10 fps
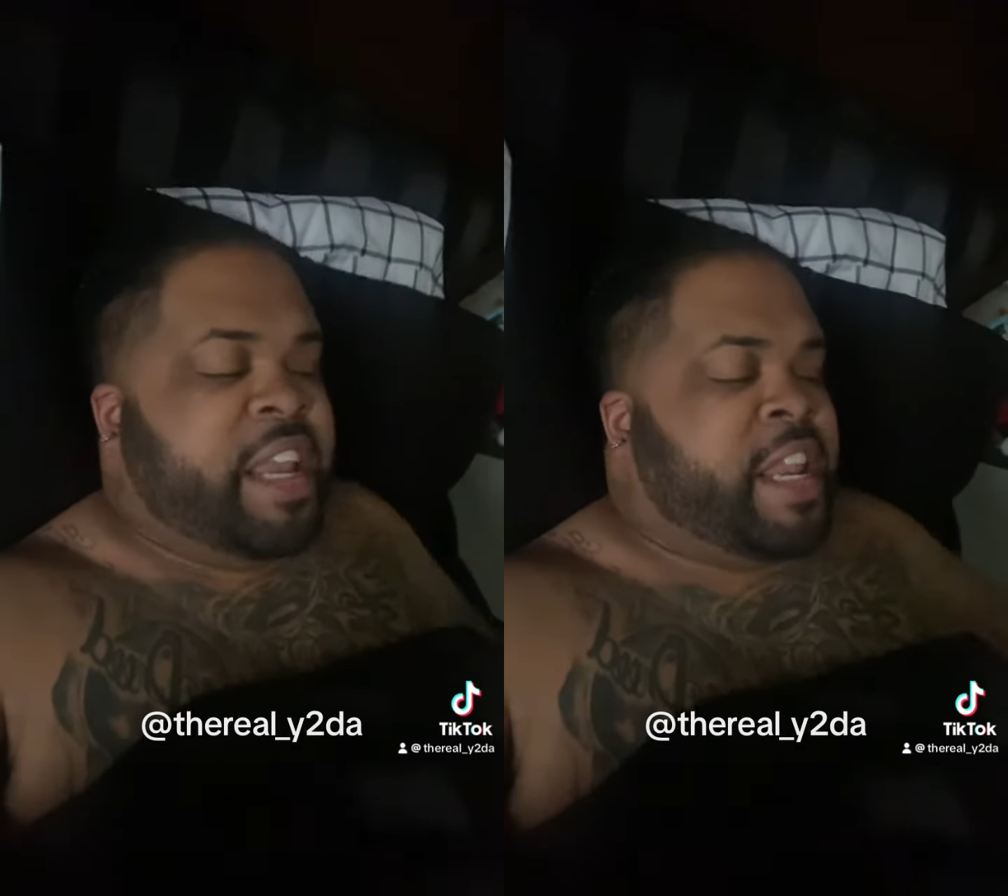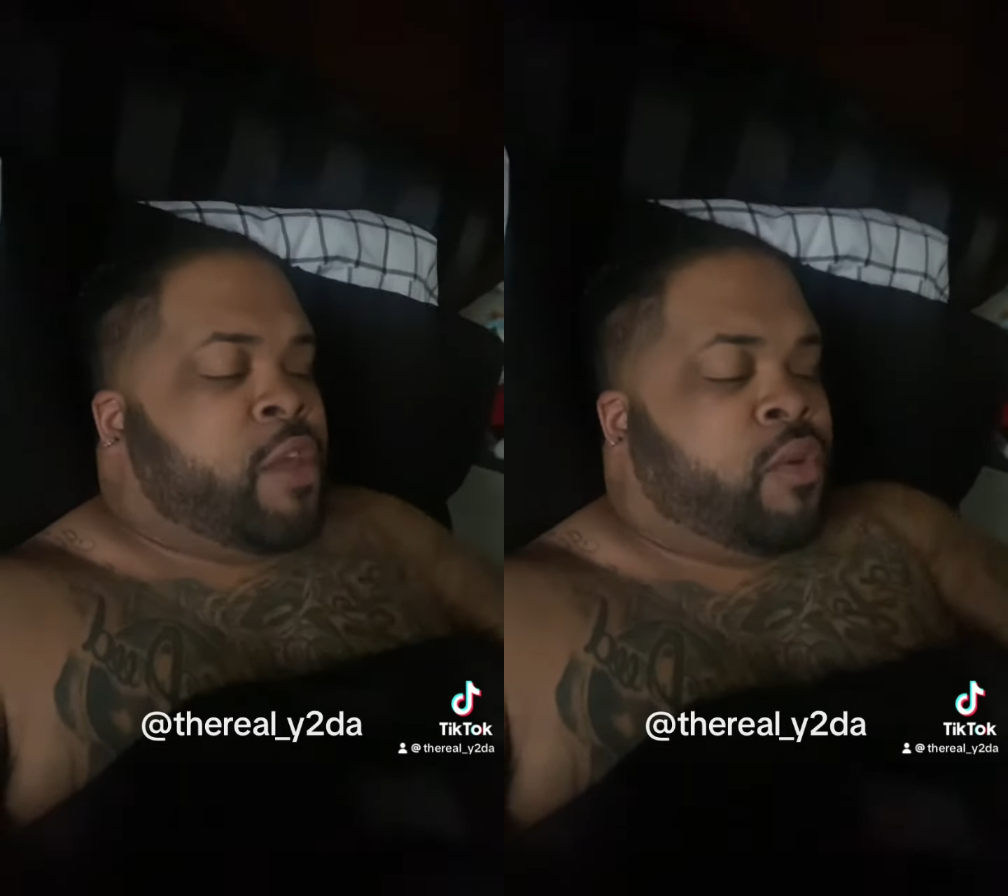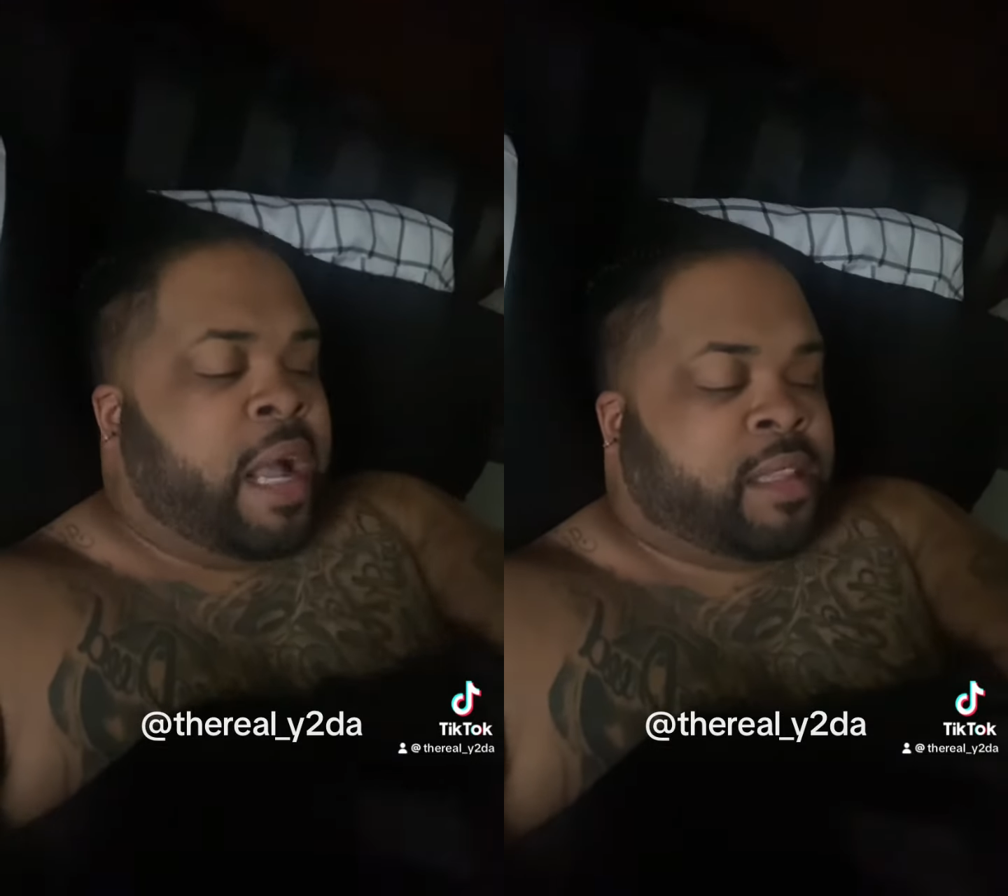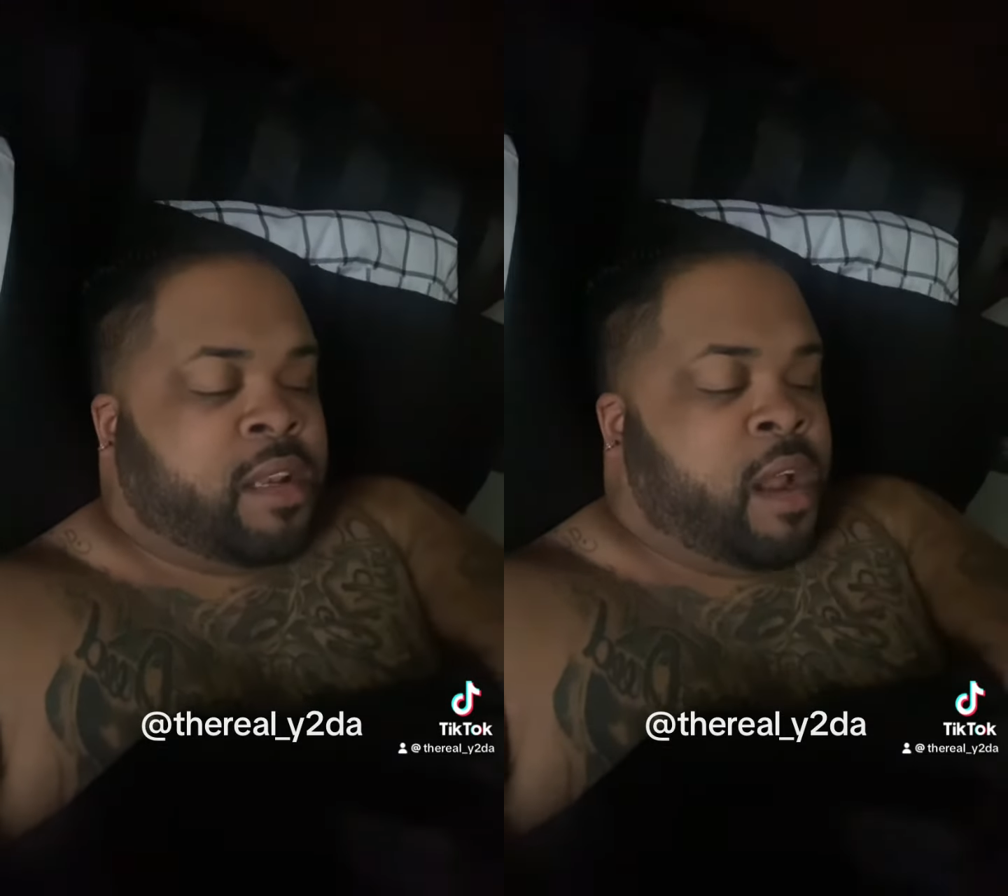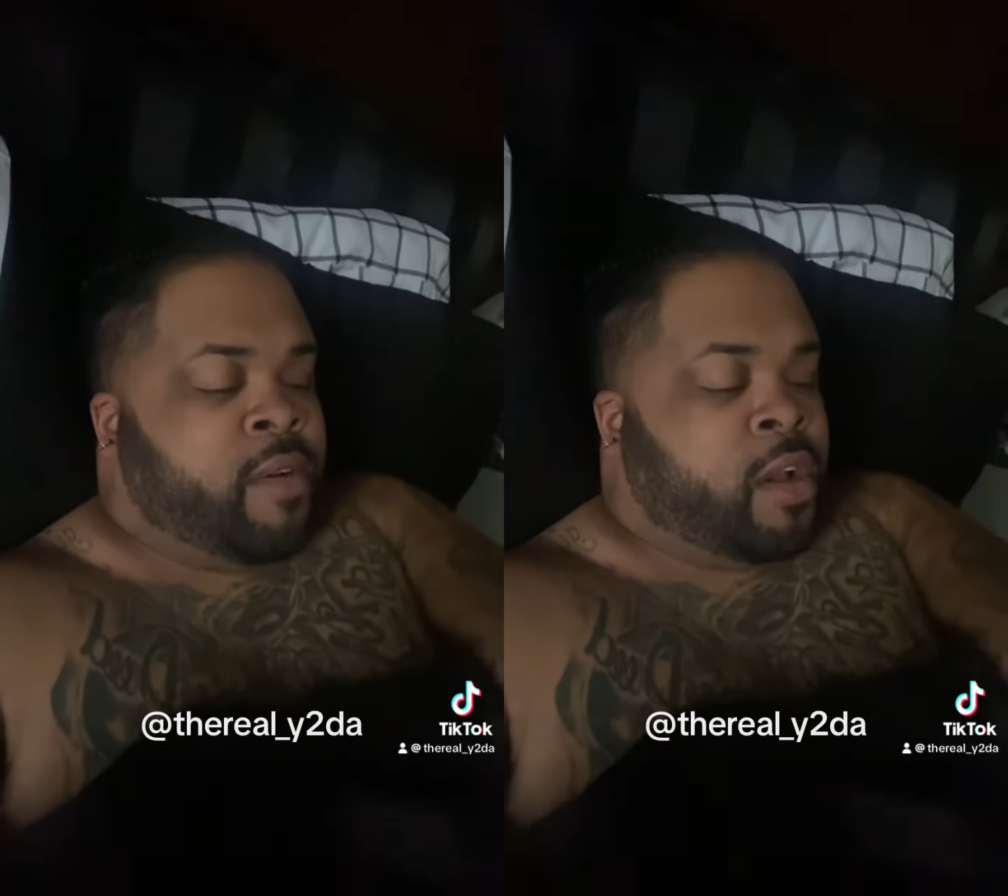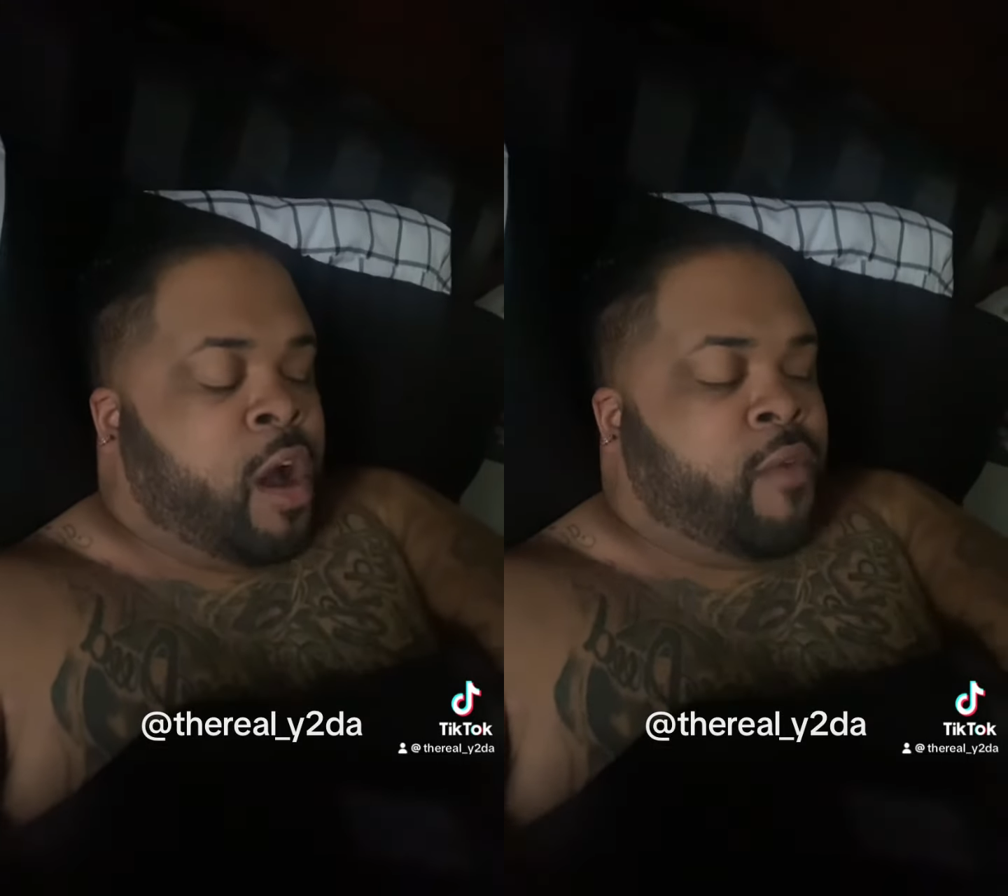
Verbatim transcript: Then you got the nerve to go